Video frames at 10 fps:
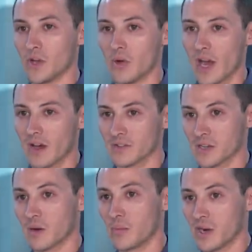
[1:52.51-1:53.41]
you have
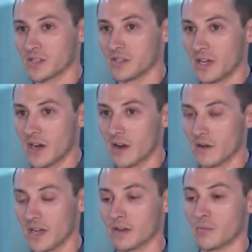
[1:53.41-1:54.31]
to compress the
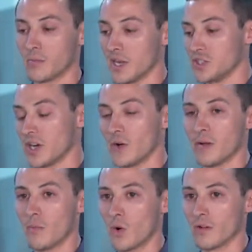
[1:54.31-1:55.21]
air and
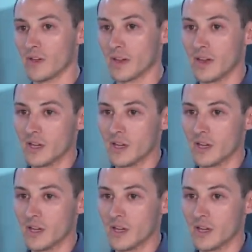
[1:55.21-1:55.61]
generate more of it.